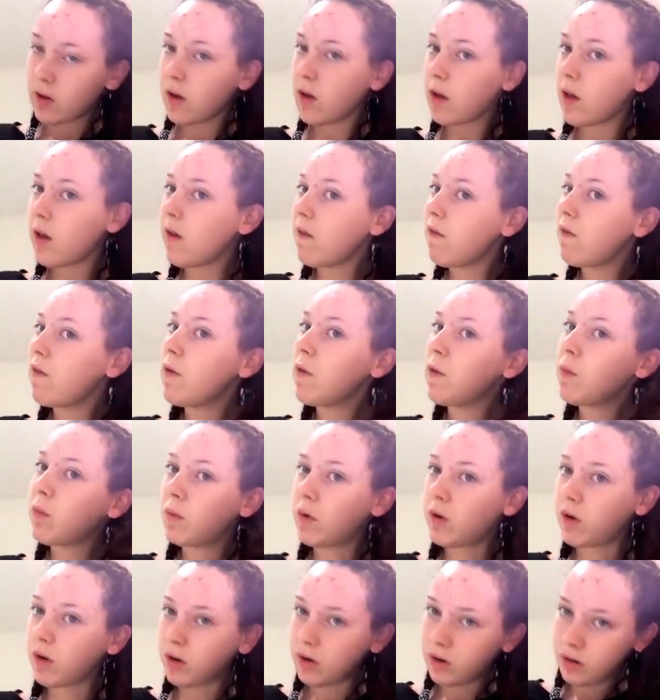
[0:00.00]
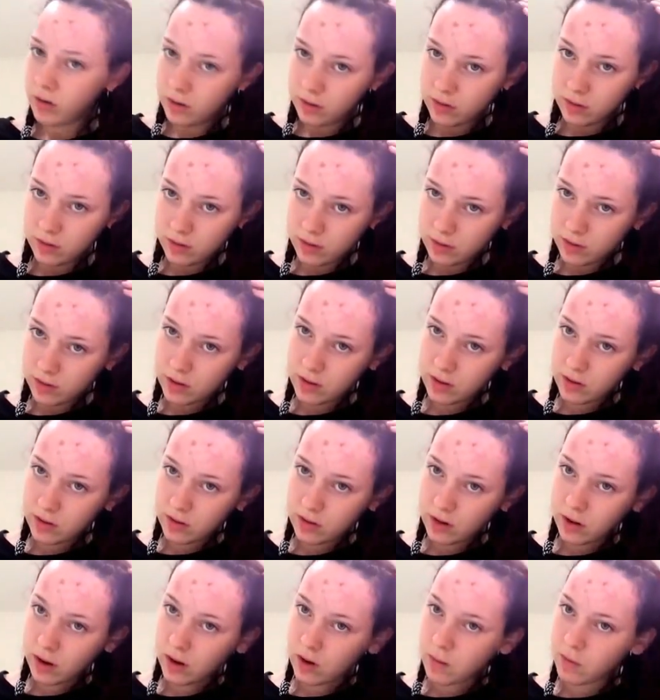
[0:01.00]
If you want,
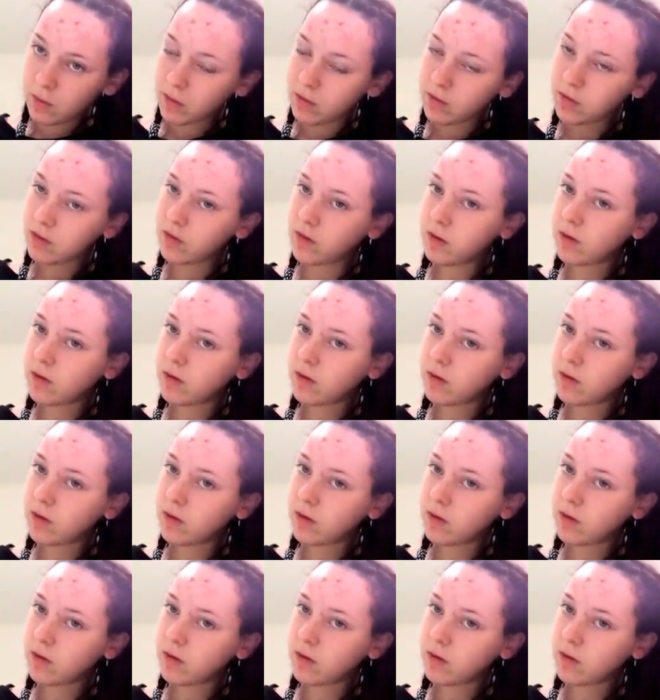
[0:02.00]
I will